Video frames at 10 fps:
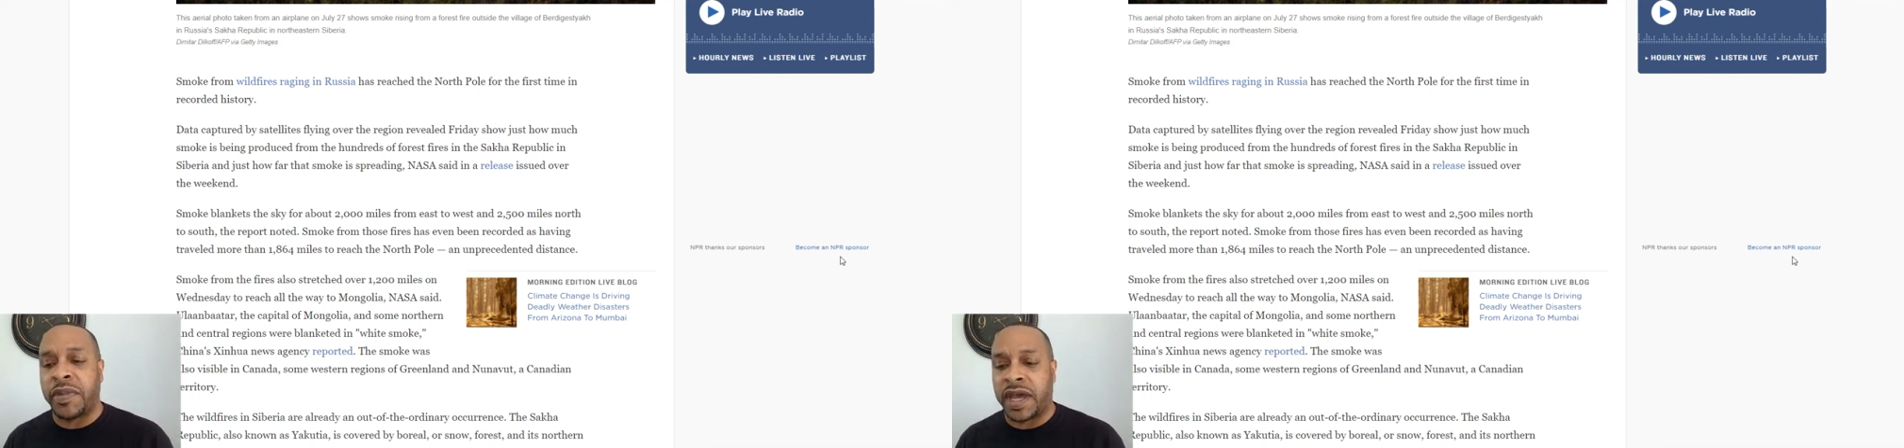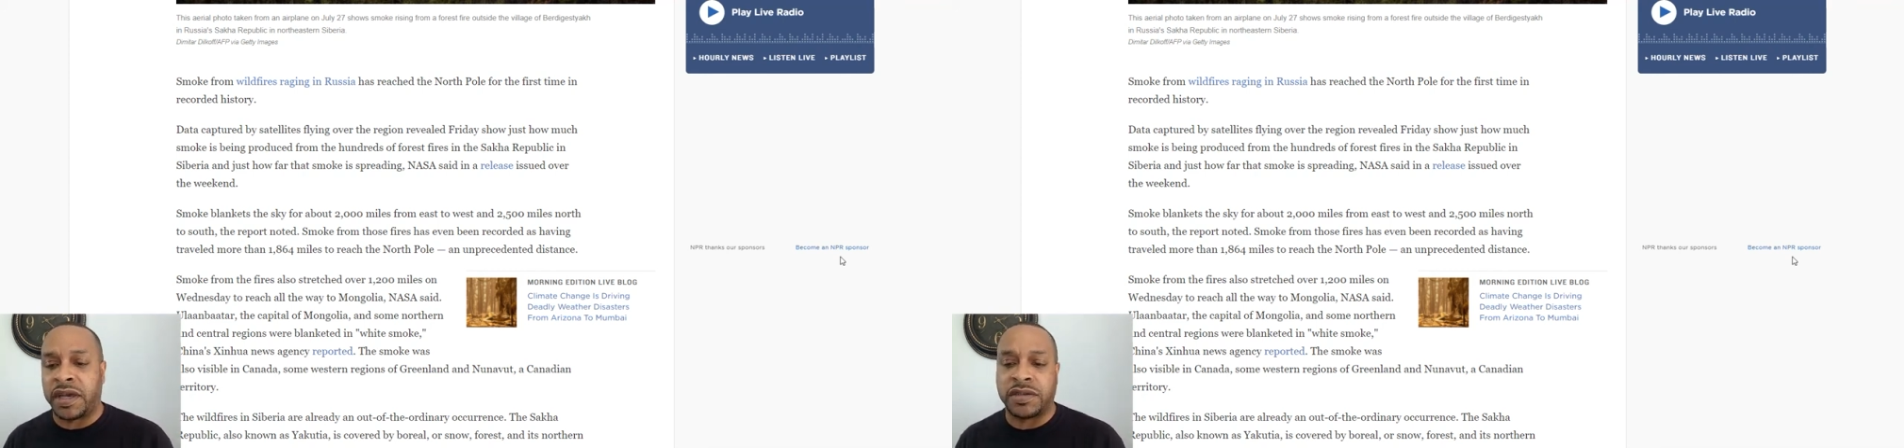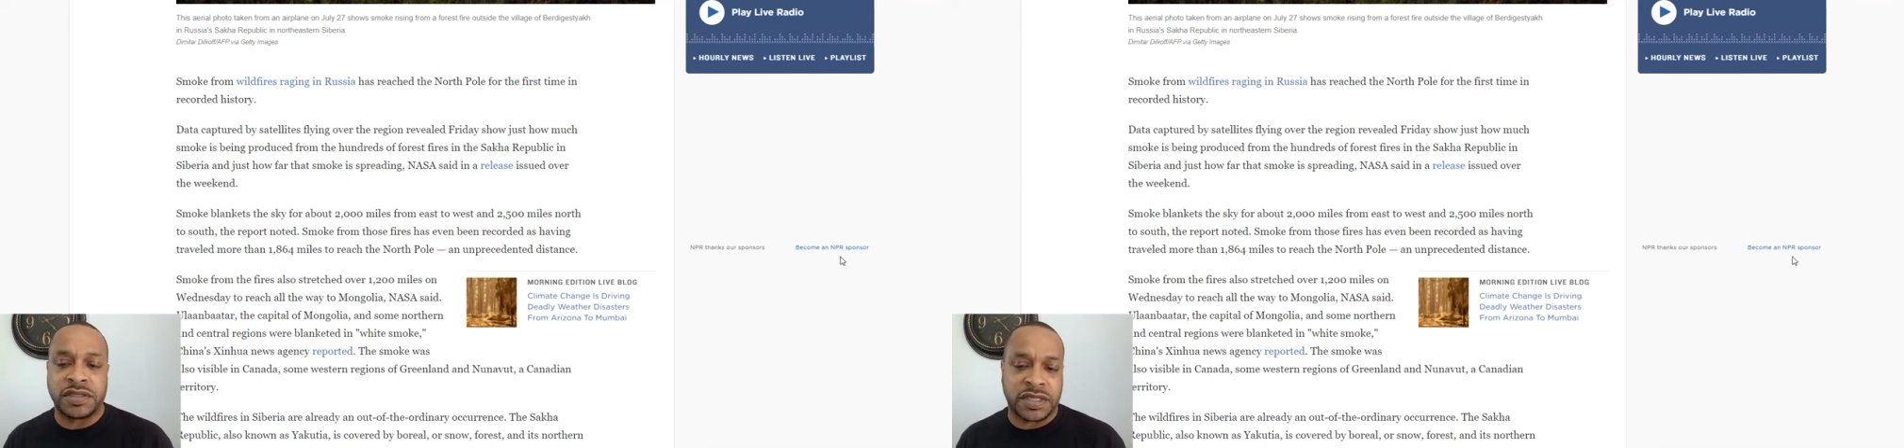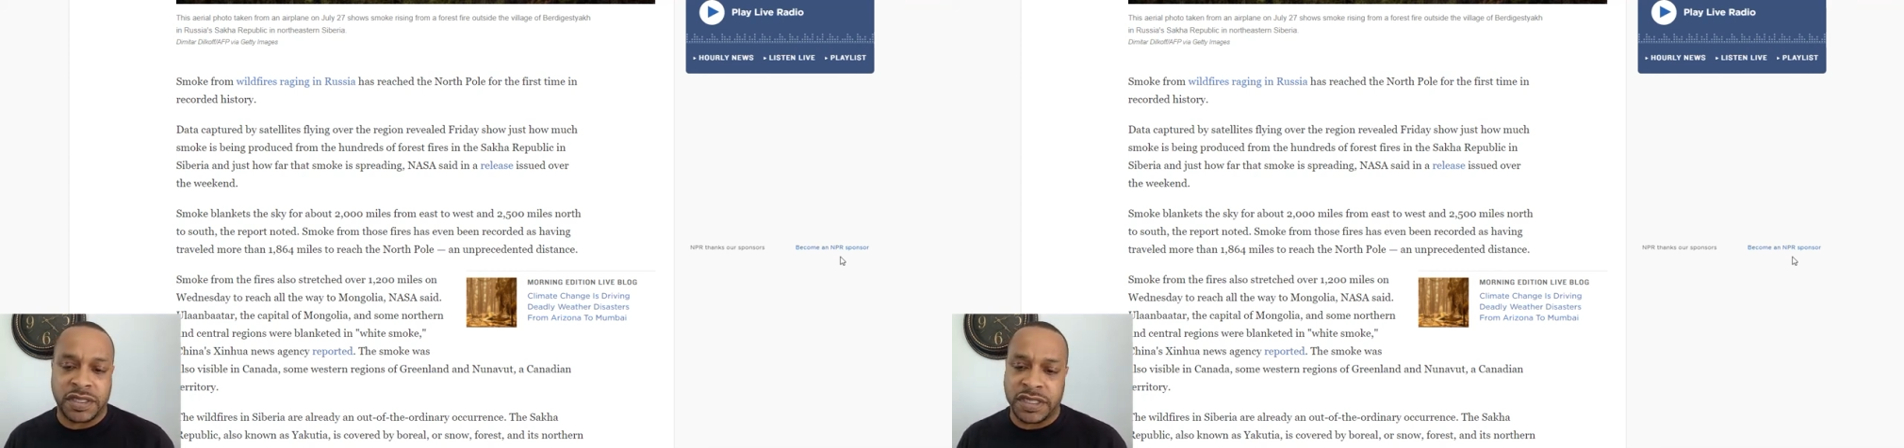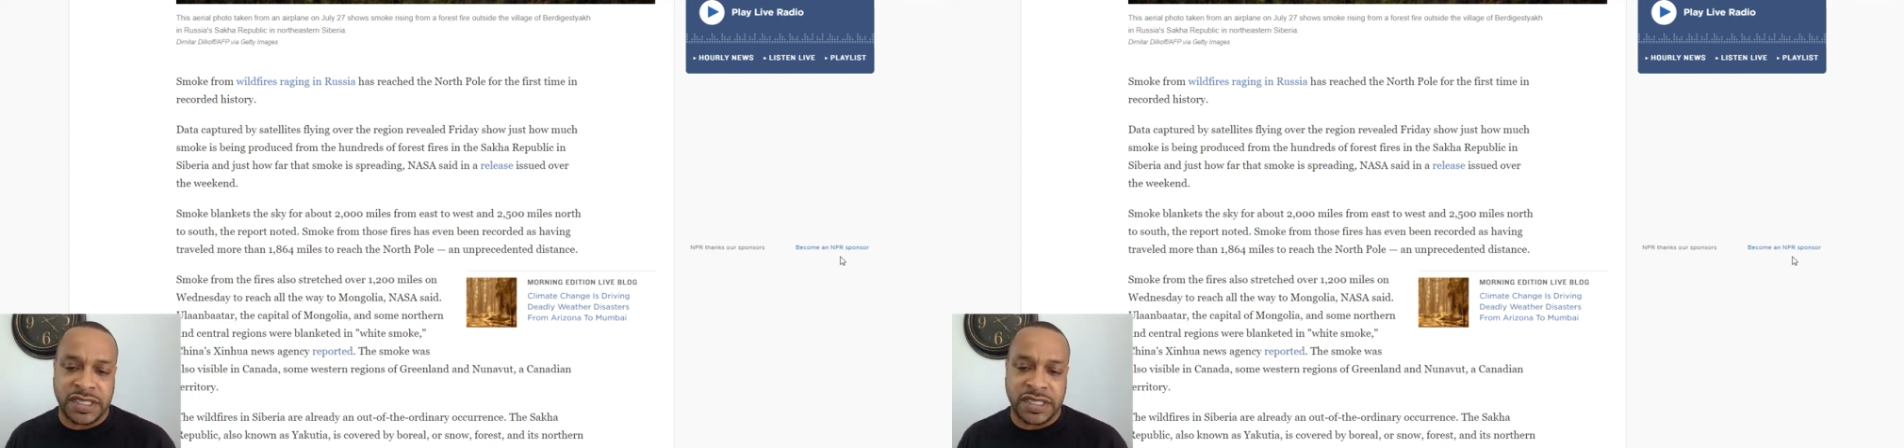miles